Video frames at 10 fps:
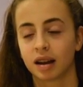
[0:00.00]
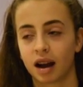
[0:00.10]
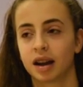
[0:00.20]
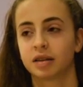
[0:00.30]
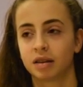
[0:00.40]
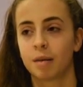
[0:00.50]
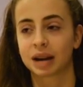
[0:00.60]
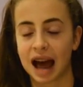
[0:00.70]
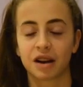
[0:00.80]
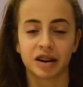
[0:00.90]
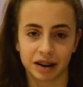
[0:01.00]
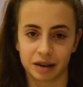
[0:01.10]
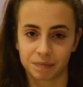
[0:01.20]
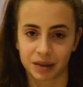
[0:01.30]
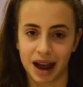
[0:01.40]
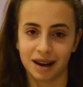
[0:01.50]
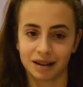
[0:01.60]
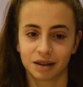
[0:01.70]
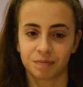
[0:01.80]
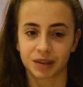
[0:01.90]
I'm glad I did,
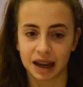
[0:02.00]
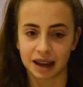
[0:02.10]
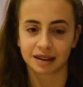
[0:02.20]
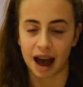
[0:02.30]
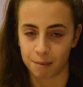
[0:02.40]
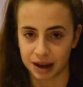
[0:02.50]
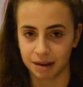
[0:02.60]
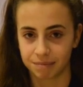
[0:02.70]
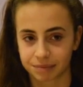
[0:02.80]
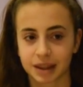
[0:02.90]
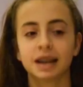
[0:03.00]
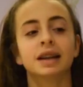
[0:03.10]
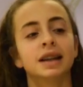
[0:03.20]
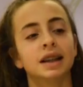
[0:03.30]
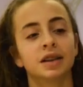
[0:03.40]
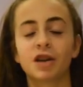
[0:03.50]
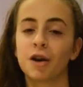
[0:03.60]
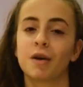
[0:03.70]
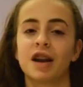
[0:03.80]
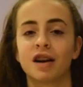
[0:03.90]
and he is happy.
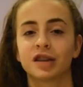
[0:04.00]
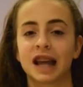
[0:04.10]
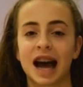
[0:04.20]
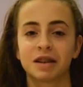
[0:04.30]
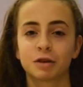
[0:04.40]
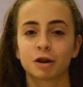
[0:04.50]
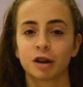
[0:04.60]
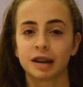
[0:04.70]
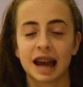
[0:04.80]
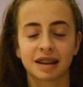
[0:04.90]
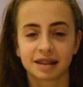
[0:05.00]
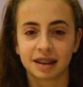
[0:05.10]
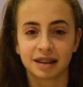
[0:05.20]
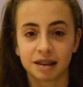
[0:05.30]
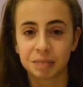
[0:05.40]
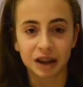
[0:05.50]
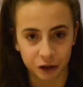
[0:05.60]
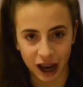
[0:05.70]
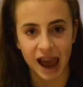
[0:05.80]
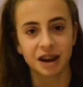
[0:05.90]
So enough of that. Yes, this is a big
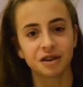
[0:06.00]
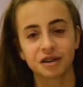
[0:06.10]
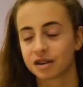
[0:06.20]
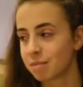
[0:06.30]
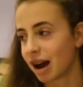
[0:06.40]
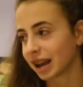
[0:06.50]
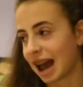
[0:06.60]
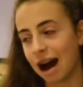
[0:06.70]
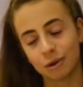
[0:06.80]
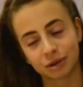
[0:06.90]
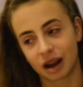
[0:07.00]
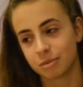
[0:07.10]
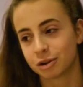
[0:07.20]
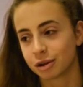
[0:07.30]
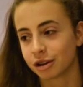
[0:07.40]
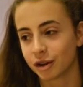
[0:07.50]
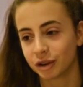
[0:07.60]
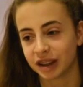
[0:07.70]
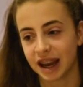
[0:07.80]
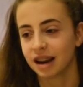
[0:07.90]
change to my account, I'm sure you've all
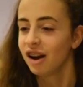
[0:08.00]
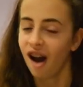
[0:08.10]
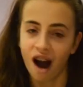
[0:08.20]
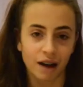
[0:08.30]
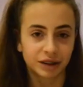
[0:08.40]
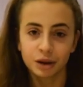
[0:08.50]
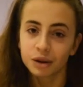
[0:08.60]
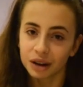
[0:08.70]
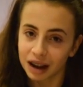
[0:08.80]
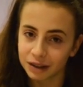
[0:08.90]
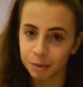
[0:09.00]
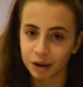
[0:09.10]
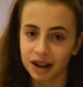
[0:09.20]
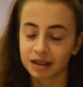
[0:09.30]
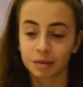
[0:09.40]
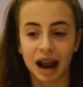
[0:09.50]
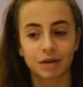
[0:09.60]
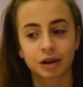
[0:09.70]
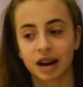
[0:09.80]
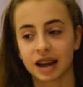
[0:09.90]
seen. I've still got lovely prints. I'm going to
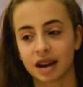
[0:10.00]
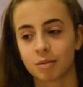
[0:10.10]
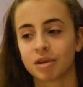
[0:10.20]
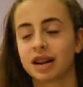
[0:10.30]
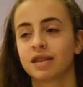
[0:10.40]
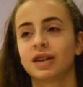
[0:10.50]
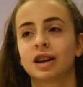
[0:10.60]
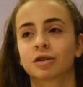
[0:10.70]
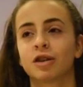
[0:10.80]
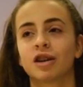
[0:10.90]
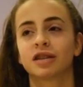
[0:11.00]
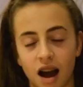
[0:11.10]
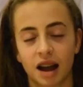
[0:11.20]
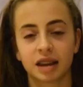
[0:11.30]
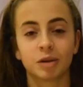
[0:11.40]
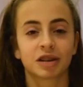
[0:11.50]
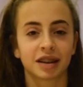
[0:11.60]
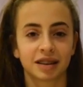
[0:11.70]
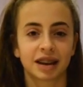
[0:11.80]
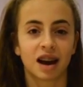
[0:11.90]
have a great year on prints, fingers crossed. I think we're just going
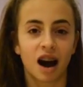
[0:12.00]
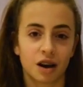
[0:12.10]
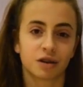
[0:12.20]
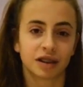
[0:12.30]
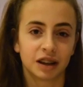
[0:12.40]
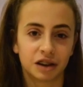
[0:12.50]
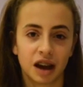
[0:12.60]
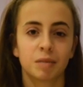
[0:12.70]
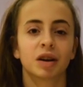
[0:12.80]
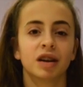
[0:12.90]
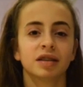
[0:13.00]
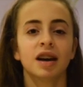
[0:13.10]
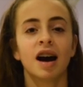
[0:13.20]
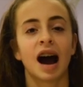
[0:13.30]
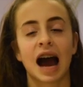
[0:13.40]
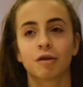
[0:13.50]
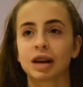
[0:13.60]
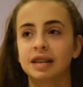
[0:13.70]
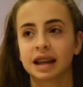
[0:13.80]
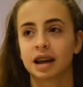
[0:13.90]
to stick at 100 this year, because I had to
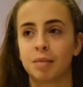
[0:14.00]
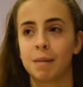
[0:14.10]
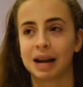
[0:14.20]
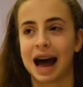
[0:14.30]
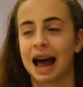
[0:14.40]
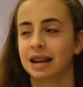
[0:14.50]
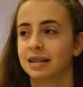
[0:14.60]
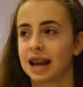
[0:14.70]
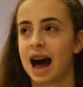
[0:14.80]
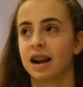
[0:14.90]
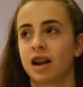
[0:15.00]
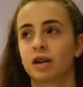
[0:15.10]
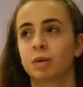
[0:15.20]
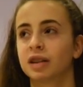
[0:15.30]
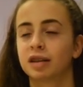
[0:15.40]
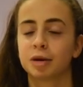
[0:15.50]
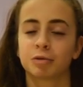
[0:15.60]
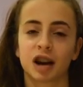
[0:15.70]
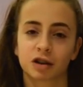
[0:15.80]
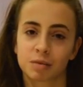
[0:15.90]
rethink of my plans, and I was putting so much
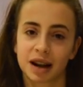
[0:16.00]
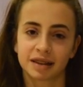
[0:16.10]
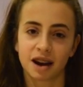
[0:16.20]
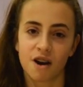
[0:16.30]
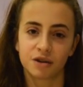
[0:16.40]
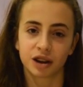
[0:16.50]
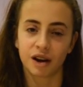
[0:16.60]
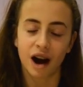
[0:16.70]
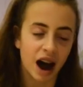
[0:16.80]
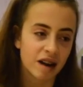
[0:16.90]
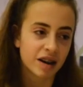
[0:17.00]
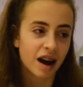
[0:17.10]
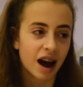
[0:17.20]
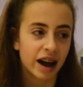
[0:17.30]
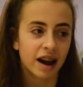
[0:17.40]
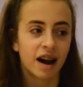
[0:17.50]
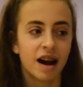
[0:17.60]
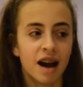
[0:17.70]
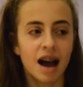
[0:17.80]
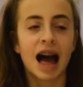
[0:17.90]
pressure on myself to go higher and higher,
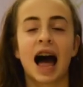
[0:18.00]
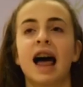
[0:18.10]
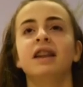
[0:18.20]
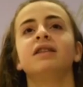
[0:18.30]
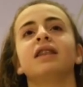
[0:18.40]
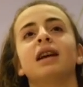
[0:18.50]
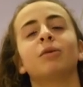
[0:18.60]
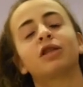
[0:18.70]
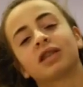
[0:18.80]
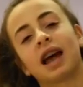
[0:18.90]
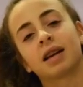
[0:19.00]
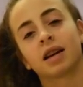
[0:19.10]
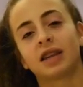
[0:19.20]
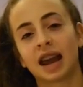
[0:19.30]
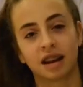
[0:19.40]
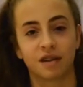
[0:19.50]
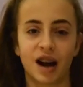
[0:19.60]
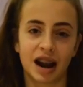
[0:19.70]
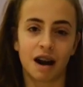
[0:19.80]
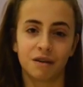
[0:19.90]
and it was just like taking the fun
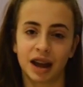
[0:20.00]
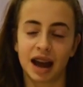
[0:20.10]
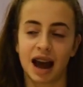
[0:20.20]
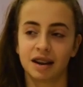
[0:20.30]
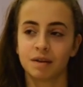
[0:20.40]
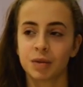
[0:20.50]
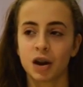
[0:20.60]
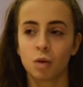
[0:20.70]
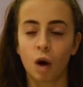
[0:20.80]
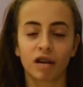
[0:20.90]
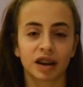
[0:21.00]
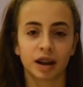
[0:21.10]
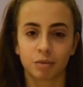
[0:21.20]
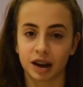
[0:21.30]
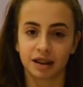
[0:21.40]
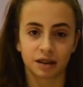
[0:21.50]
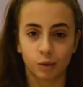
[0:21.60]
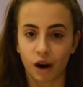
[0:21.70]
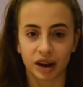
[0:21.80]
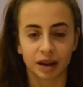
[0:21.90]
out of it and worrying Prince and
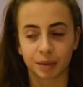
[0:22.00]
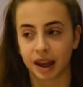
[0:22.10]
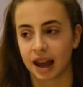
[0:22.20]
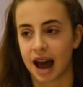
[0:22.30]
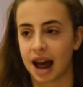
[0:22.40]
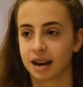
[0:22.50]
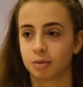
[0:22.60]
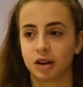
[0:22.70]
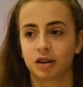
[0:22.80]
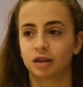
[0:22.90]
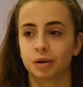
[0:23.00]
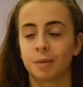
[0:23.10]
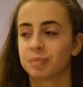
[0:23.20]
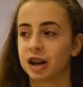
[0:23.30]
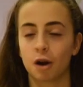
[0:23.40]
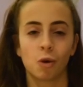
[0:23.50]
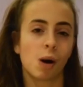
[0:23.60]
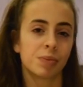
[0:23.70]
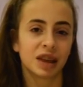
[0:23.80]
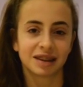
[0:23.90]
worrying me, and we just thought, you know
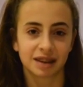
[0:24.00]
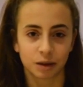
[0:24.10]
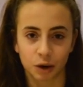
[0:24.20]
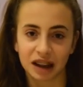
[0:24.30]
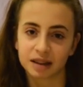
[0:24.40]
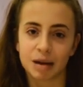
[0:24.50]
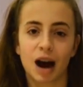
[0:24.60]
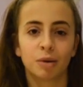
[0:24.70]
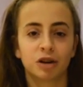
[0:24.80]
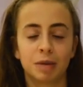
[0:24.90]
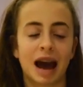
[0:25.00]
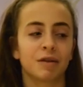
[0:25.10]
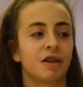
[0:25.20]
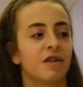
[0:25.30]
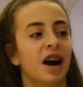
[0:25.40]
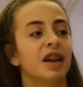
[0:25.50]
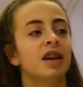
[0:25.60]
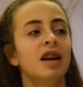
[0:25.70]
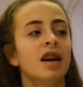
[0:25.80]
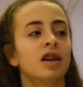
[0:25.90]
what, this isn't what it's about, we should be having fun.
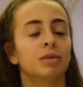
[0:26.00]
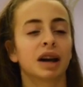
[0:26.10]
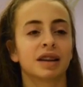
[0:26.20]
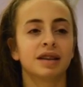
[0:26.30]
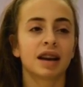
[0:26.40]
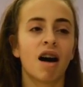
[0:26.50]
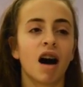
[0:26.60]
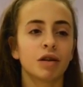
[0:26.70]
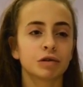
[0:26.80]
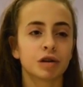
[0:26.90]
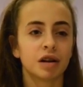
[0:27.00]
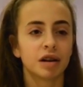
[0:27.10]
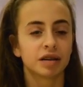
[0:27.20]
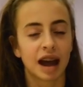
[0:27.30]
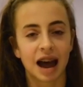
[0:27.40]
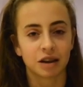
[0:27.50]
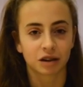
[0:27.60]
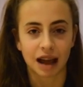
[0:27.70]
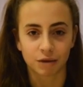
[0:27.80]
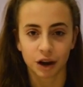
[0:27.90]
So we're going to stick at 100 and just
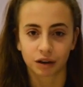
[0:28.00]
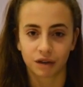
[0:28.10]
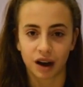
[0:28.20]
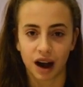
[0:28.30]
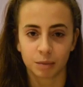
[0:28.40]
have loads of fun.